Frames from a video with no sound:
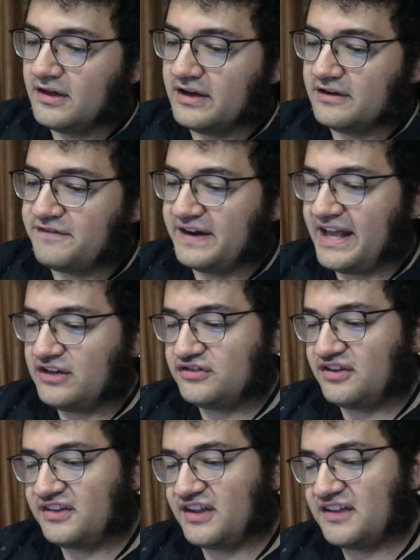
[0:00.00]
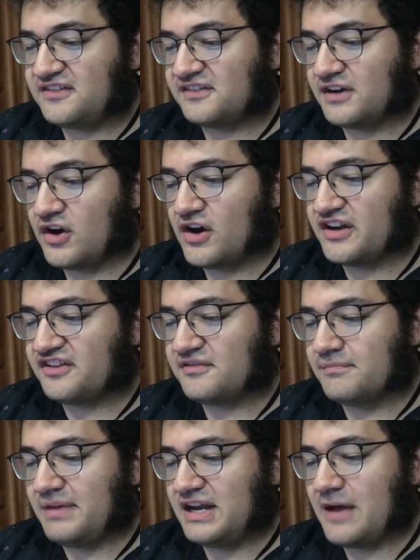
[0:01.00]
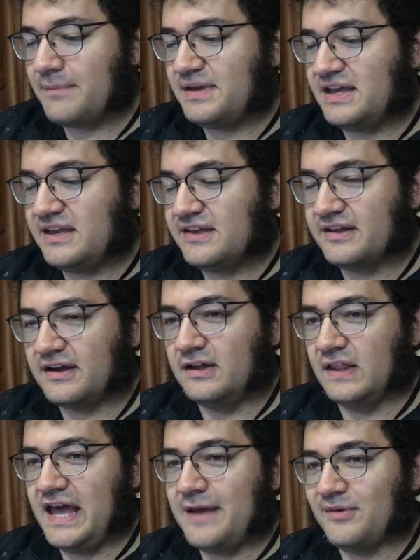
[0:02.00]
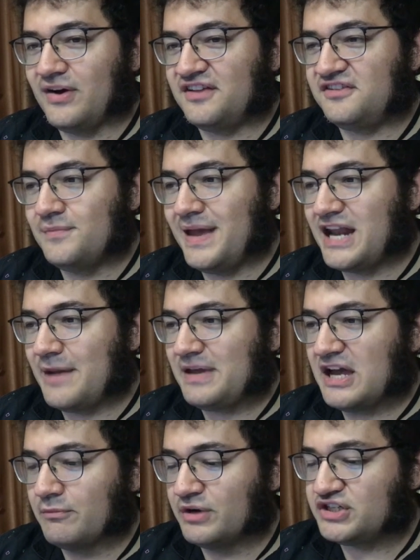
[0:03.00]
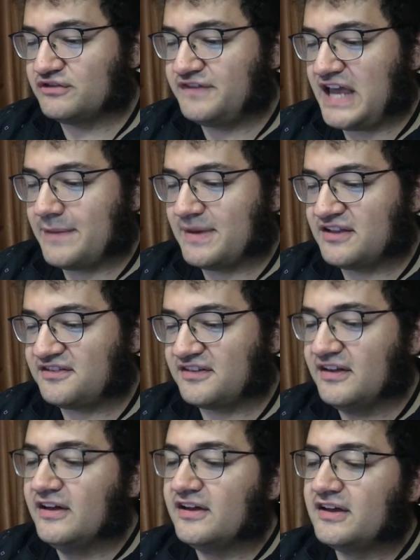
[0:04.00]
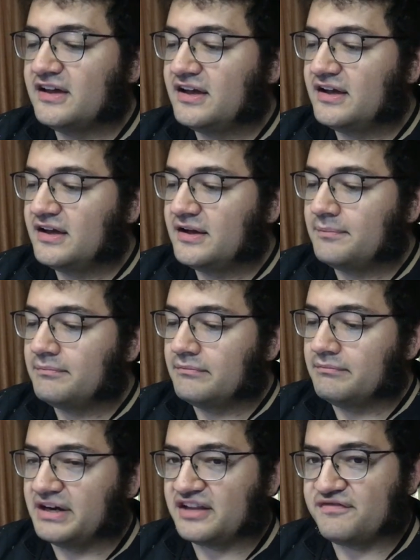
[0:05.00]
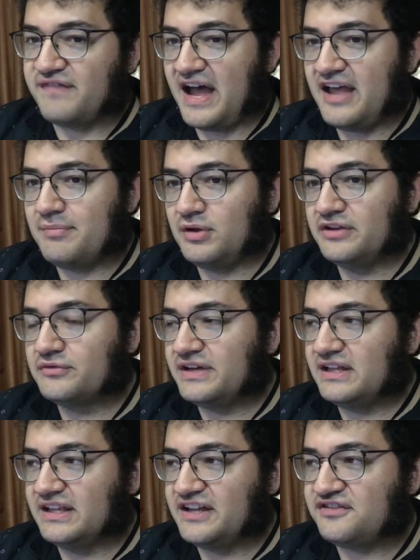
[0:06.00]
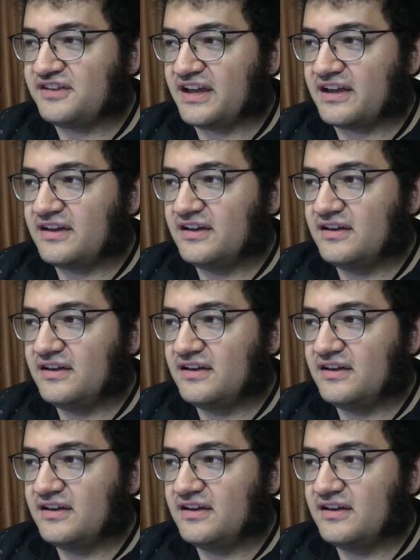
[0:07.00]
Financial success as an artist may not be glamorous. You may not become rich and famous, but it's viable and realistic.